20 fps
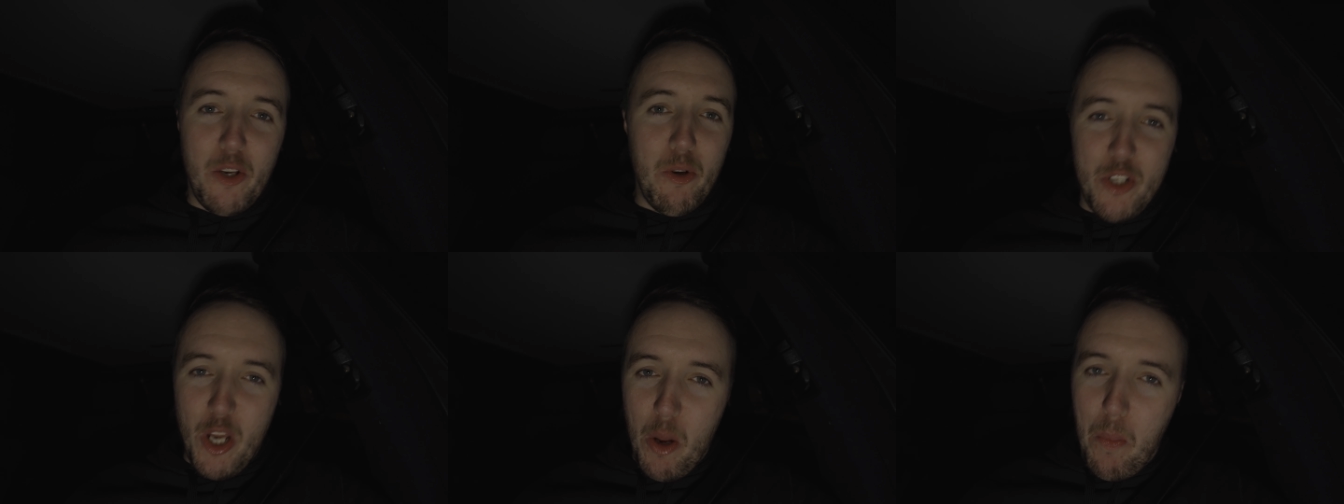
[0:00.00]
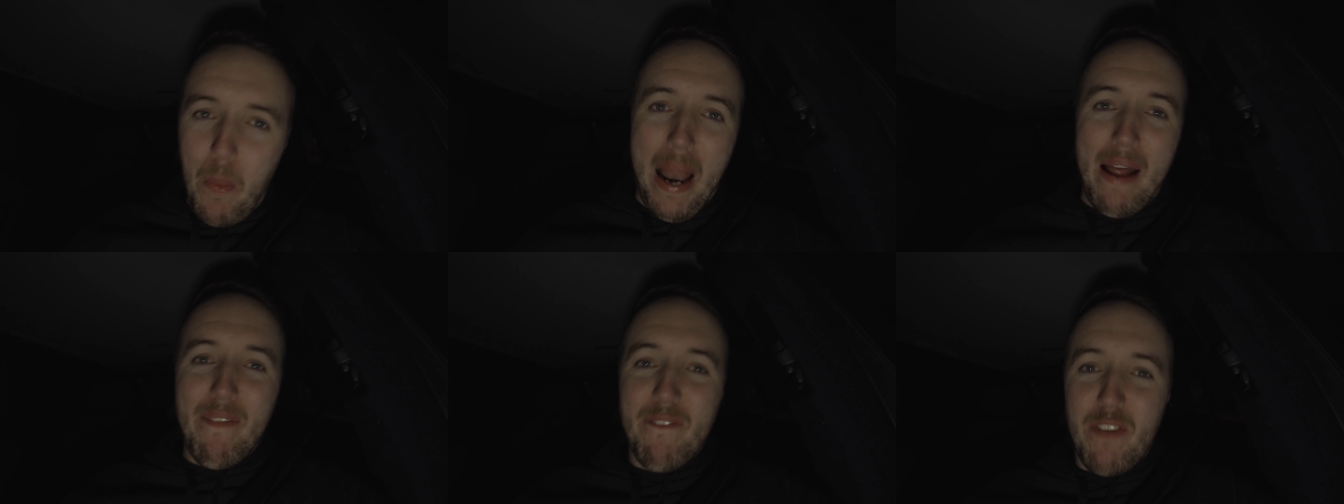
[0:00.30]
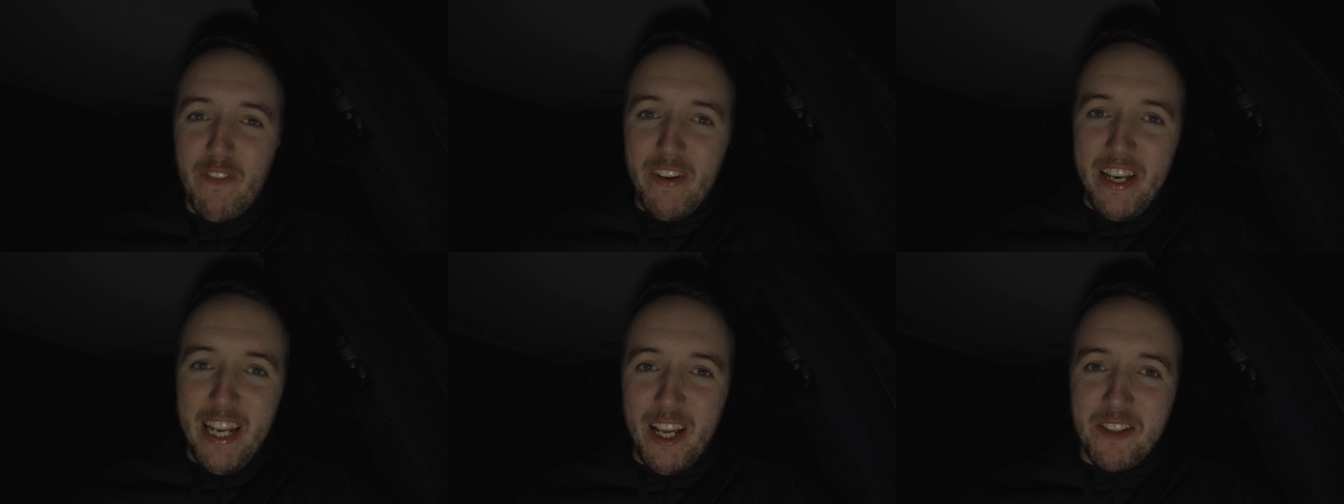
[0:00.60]
there was no plan
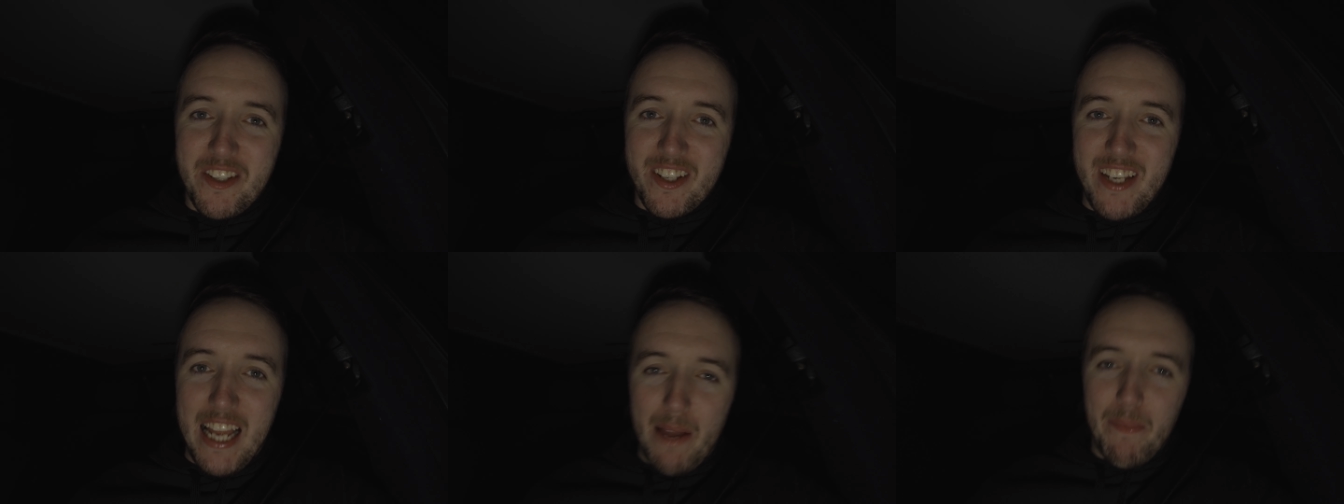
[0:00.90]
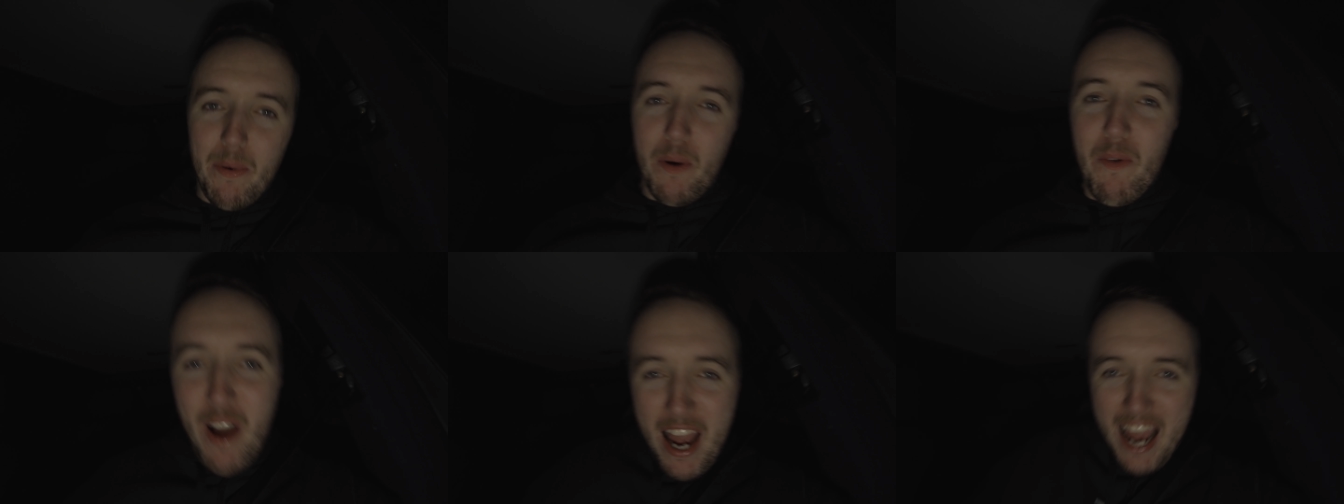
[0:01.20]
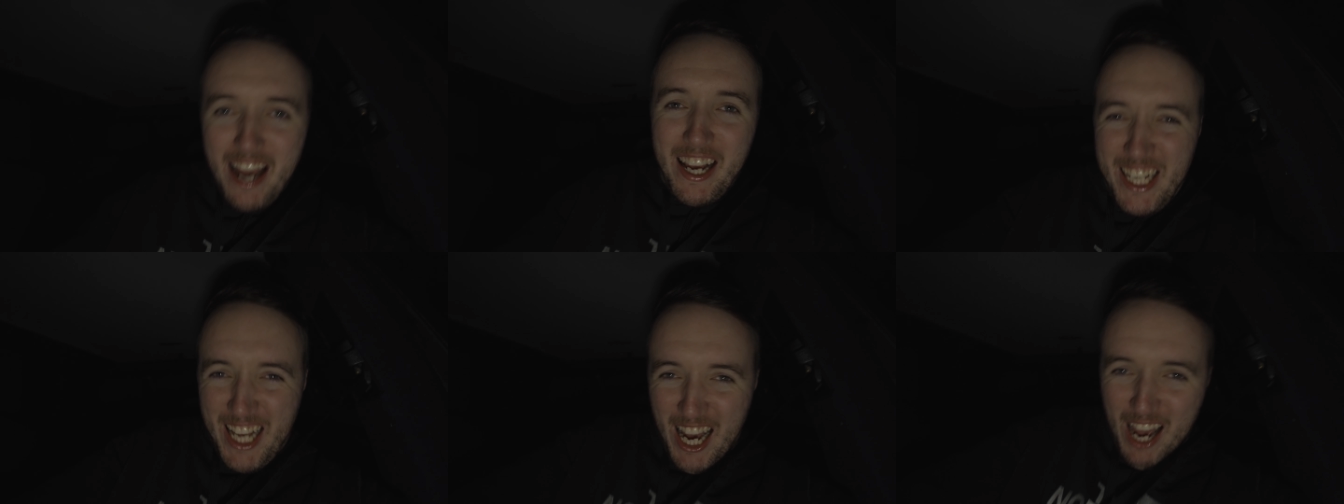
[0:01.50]
for a video today, but
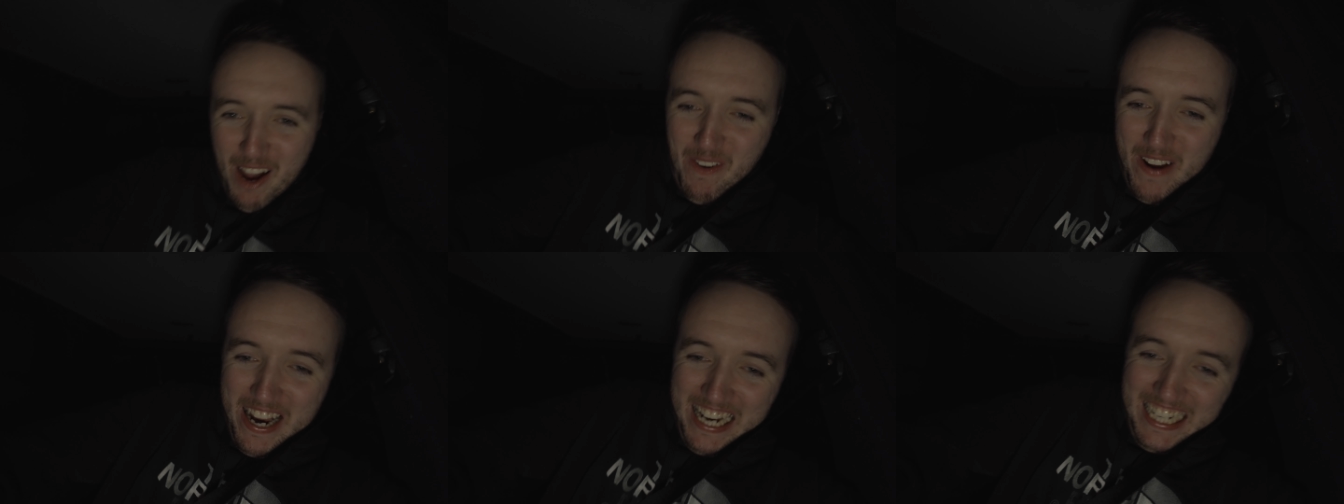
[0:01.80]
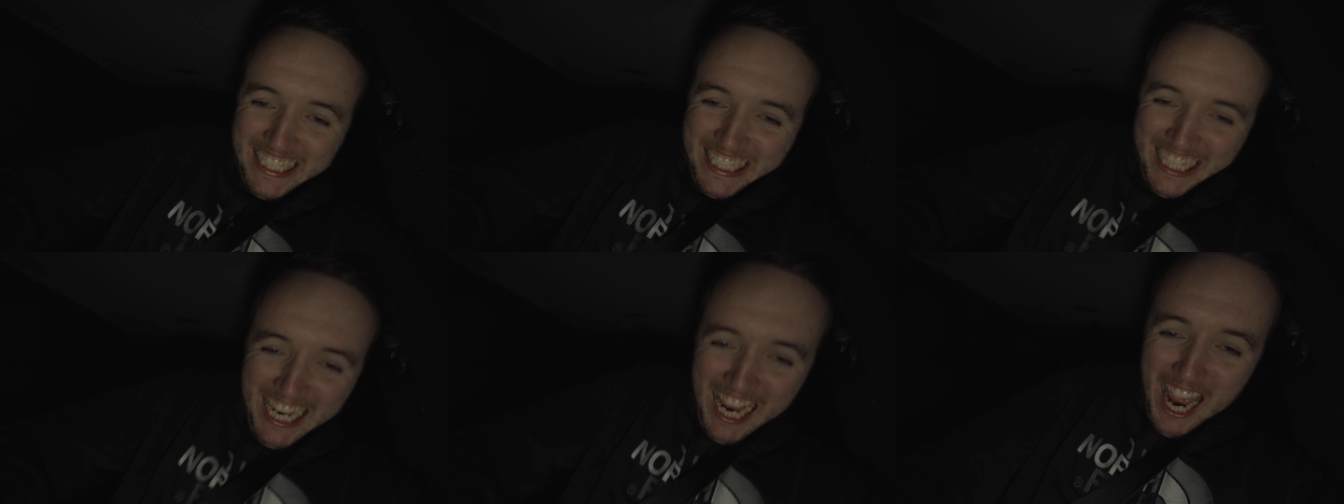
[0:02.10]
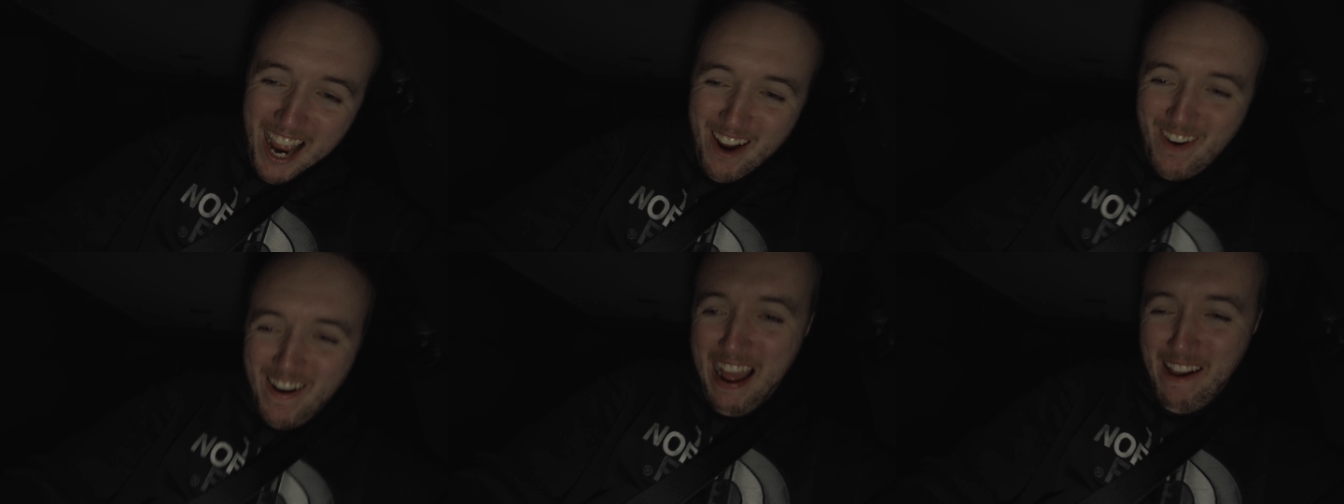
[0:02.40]
we're going
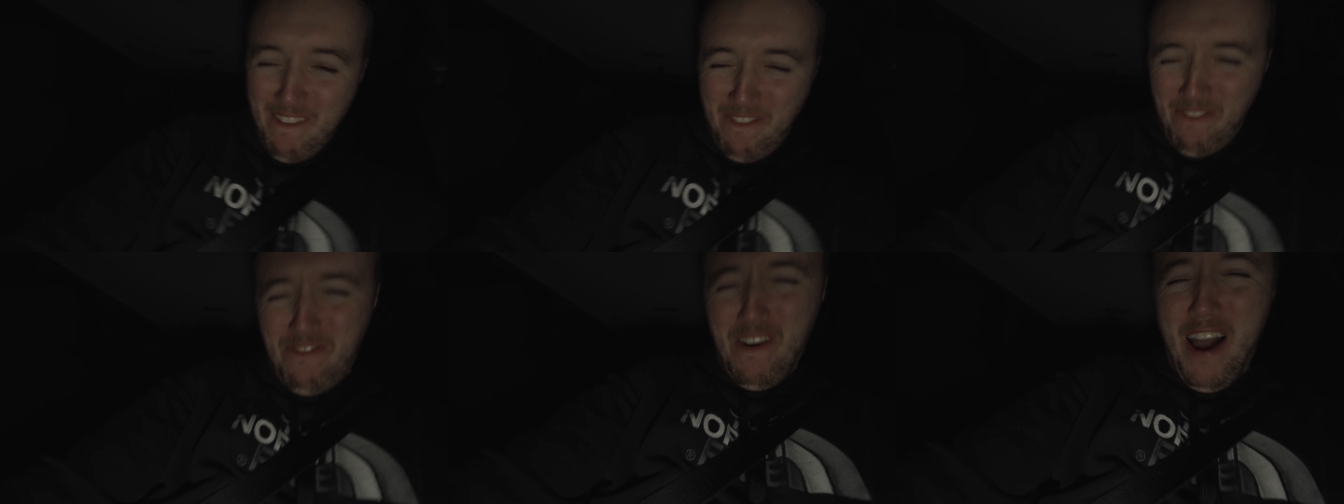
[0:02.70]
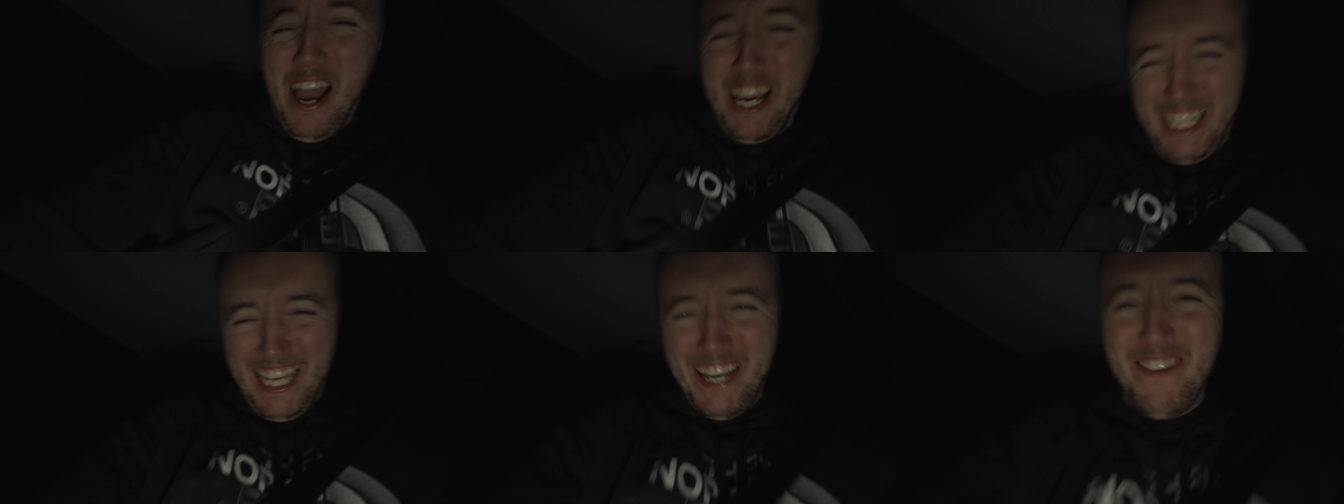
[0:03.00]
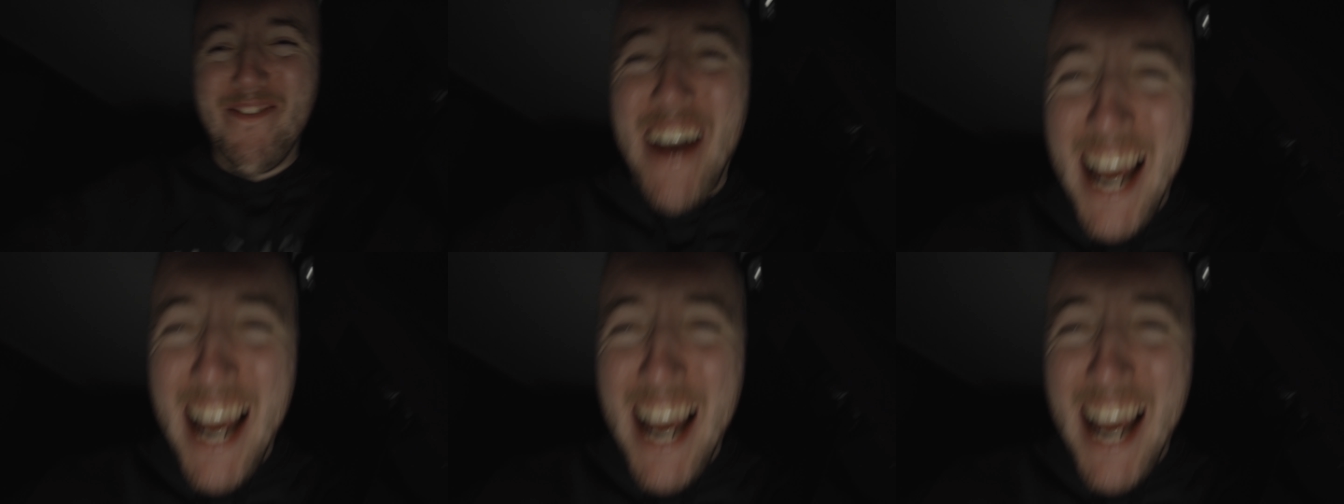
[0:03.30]
to a fucking